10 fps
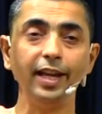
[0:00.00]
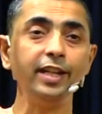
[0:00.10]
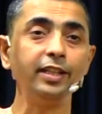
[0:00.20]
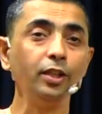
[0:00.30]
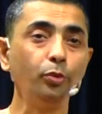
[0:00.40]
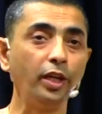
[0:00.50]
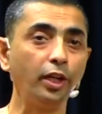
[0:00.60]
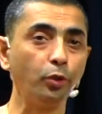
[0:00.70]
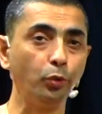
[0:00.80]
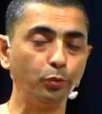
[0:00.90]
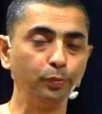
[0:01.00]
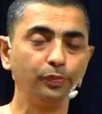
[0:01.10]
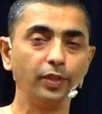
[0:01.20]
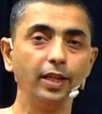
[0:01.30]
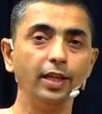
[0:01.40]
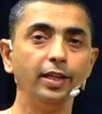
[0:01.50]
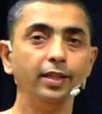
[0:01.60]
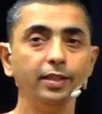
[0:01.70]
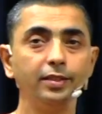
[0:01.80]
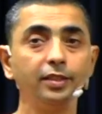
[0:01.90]
1922.
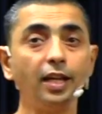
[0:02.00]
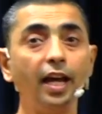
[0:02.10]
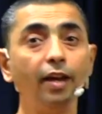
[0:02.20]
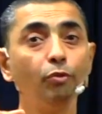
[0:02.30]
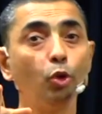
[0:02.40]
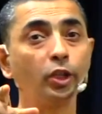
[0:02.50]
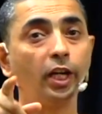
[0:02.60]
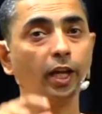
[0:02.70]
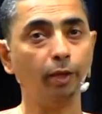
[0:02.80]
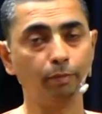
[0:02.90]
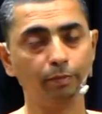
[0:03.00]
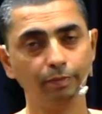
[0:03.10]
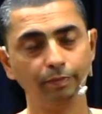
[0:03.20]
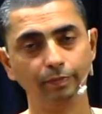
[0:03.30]
He says, I have noted him